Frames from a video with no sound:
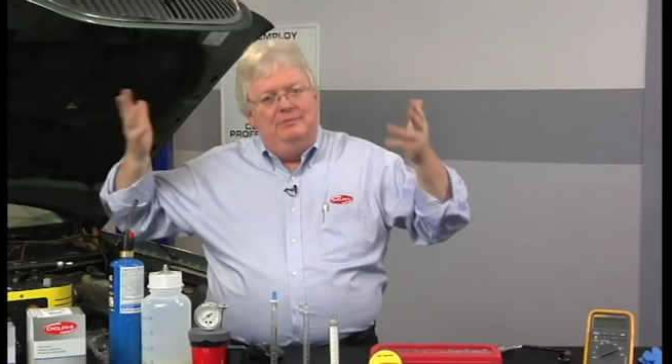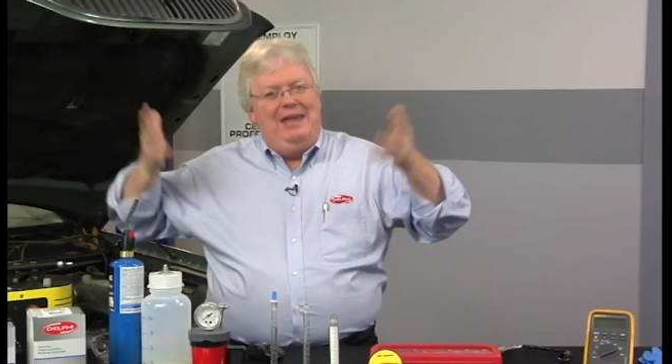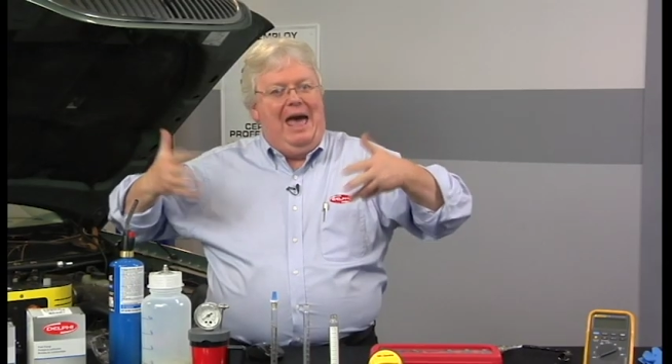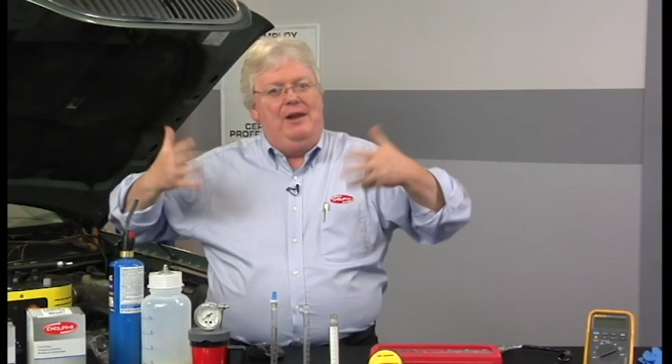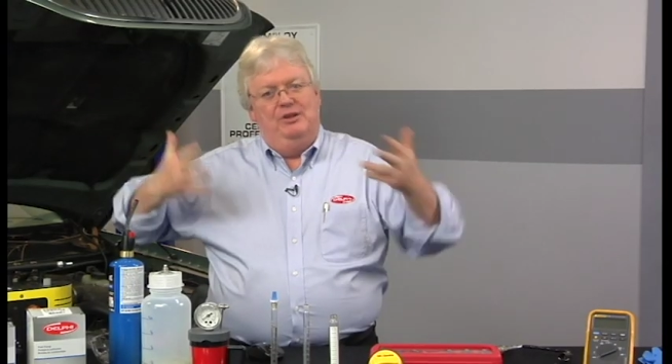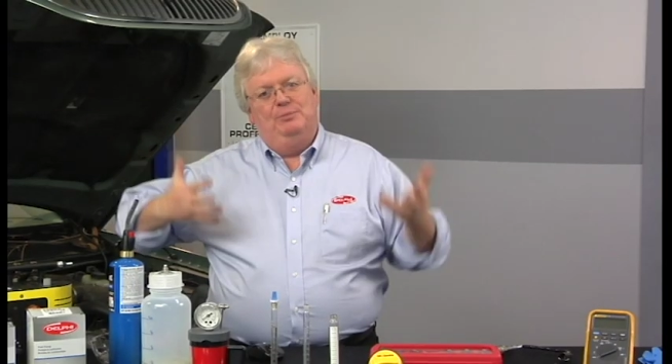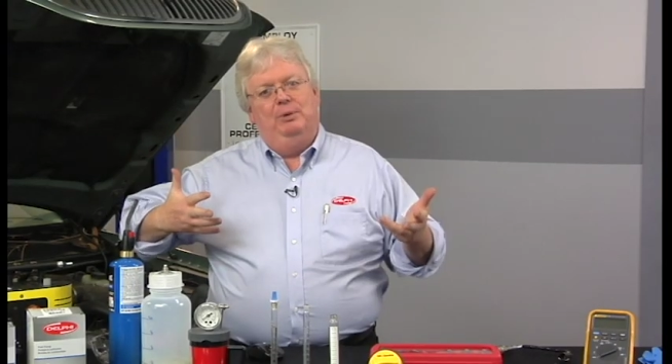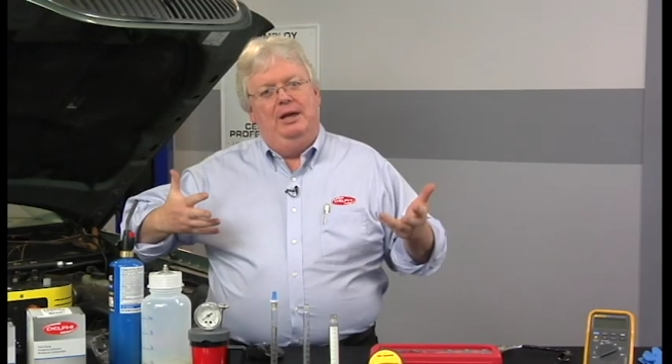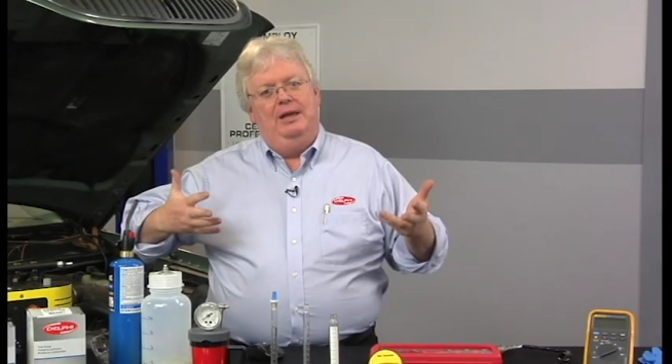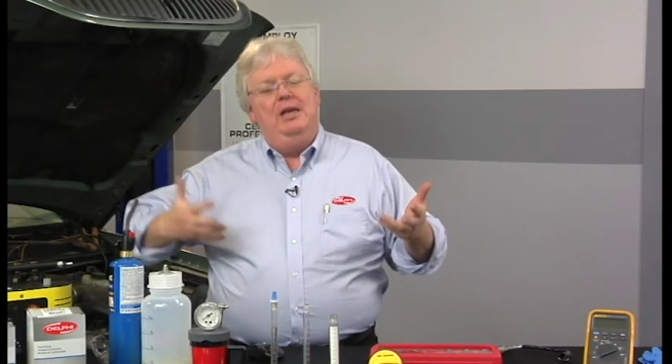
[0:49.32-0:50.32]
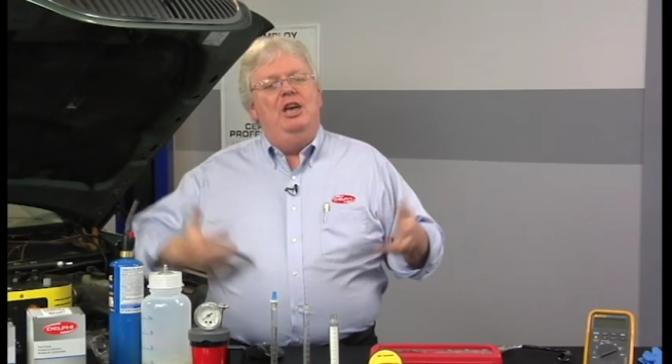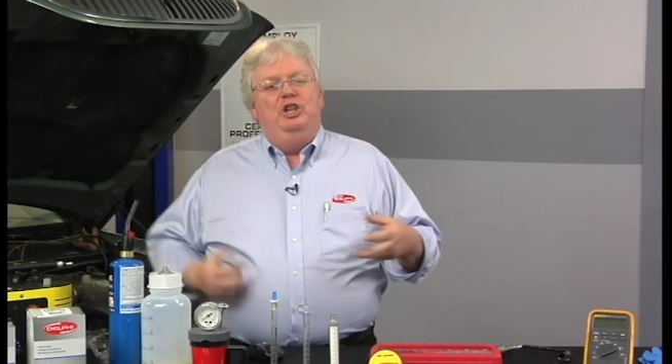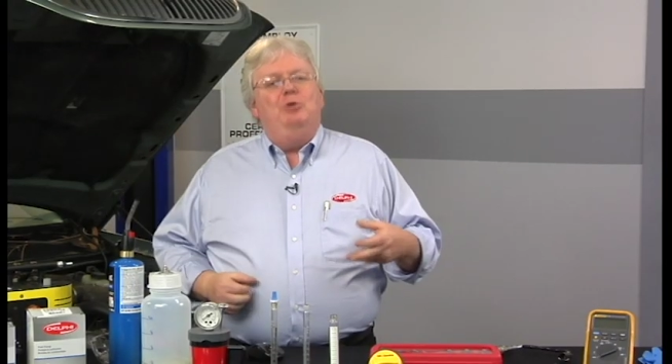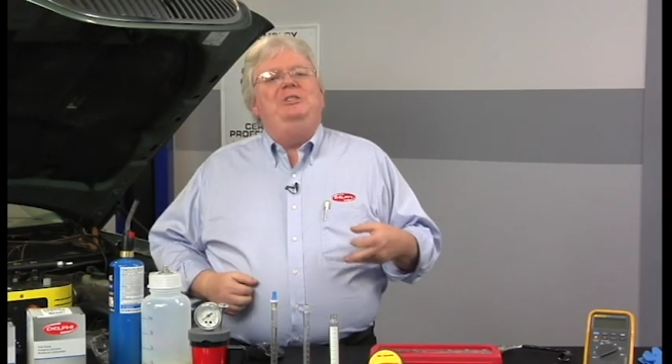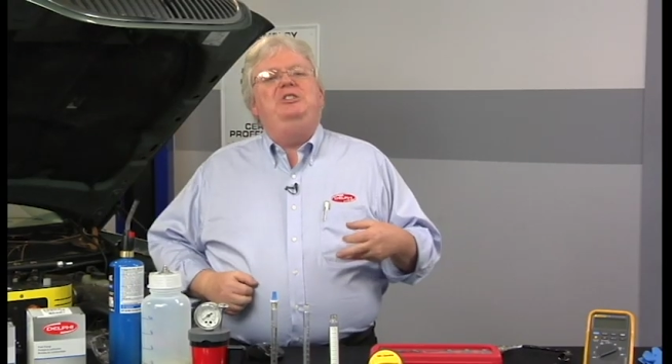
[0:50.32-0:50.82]
data display,
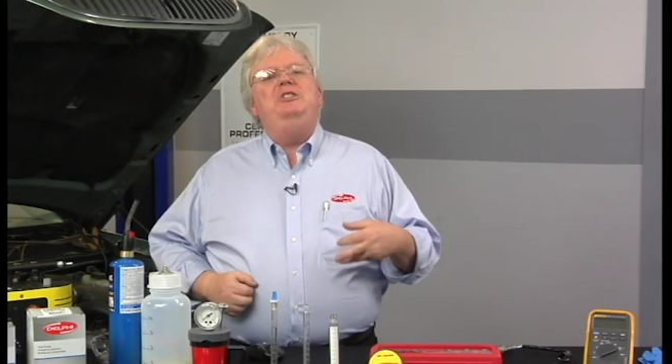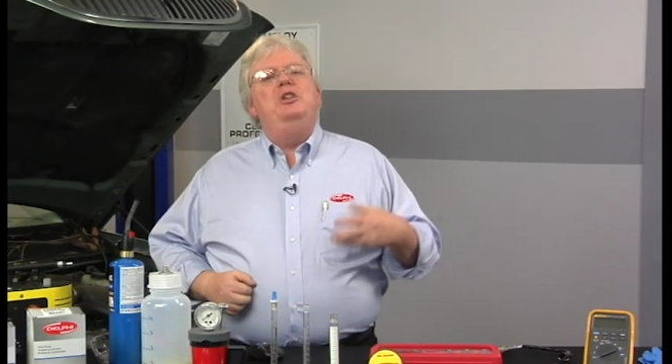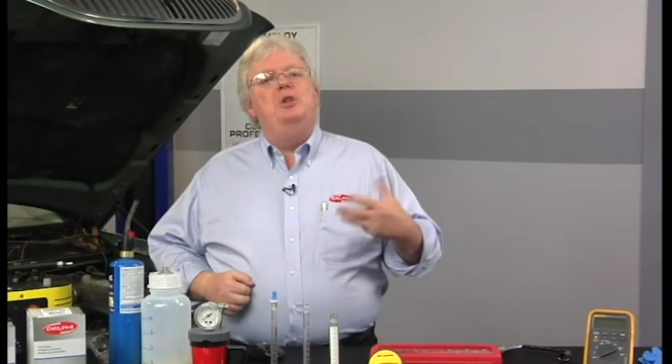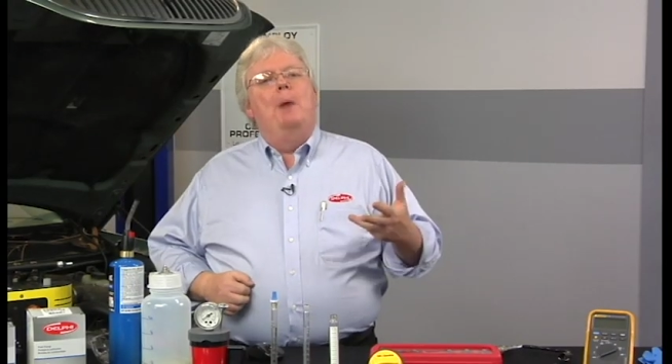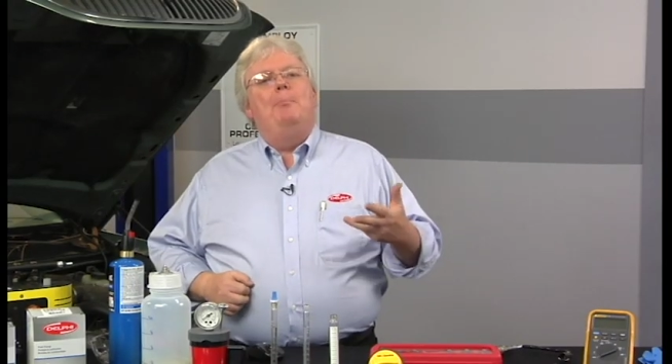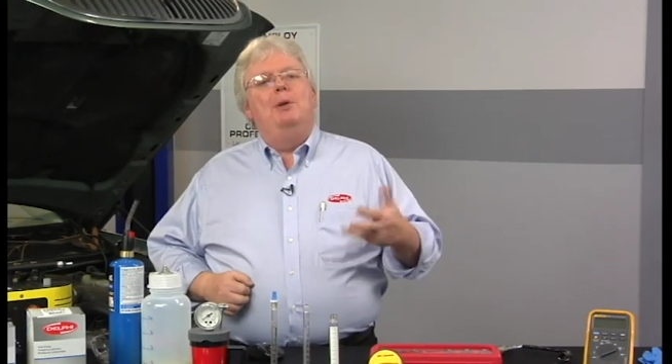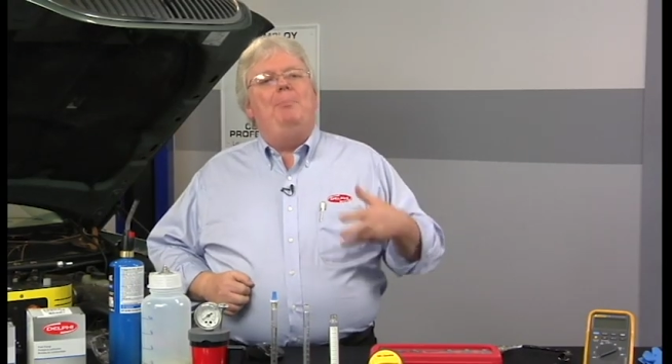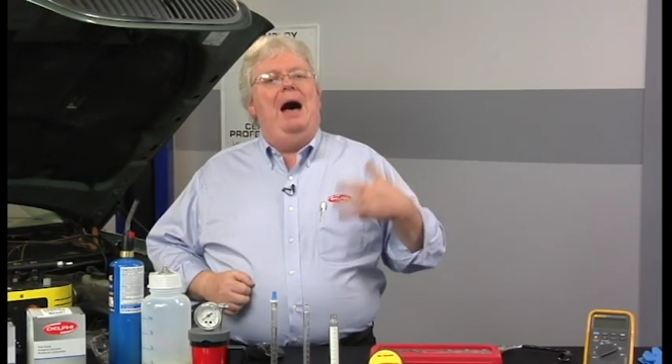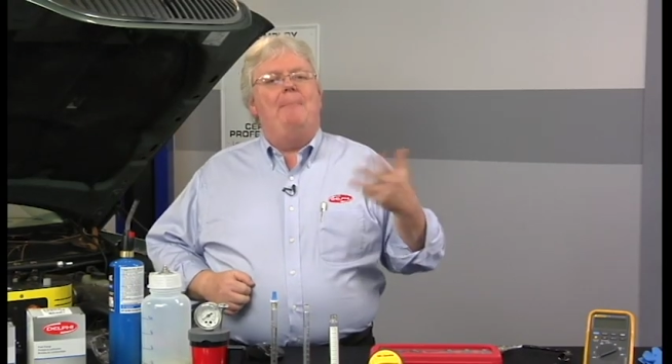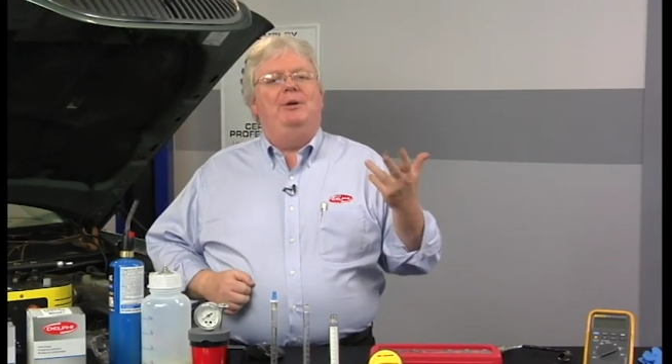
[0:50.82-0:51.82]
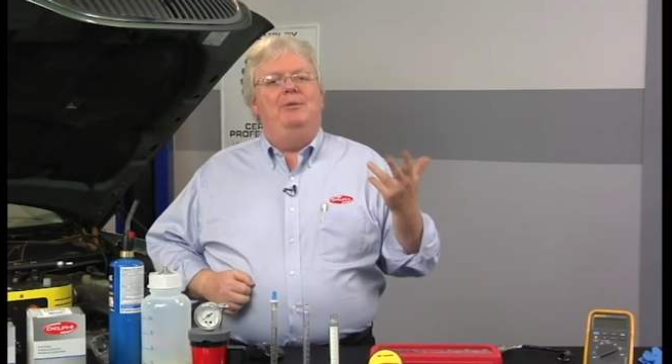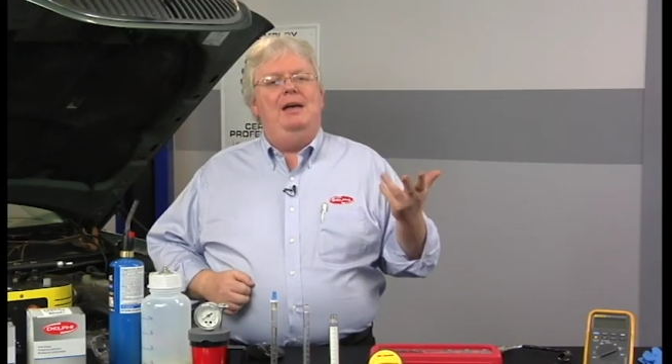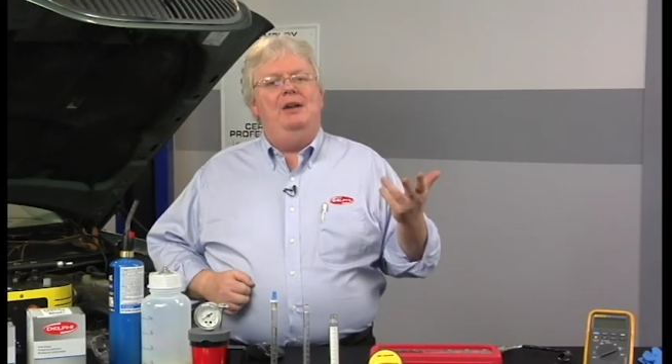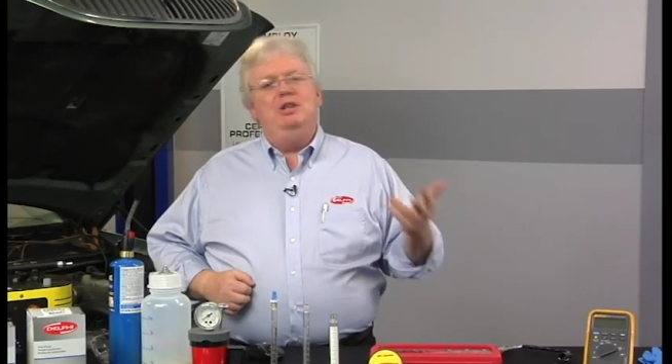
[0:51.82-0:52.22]
you would see the number popping around.